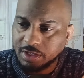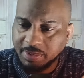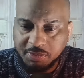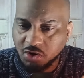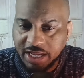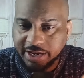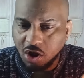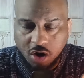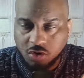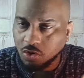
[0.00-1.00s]
People don't like
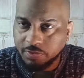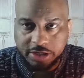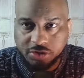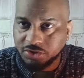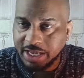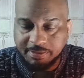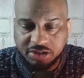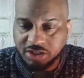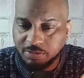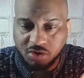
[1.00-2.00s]
hardcore research that
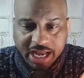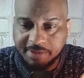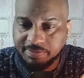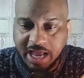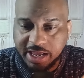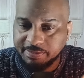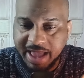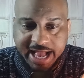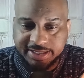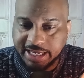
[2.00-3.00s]
much anymore. Not in
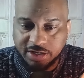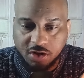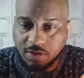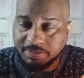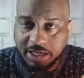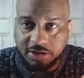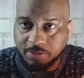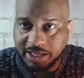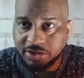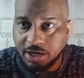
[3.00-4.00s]
mass, they don't. I'm telling you
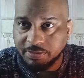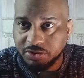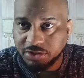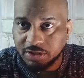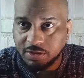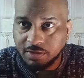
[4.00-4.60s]
by the numbers.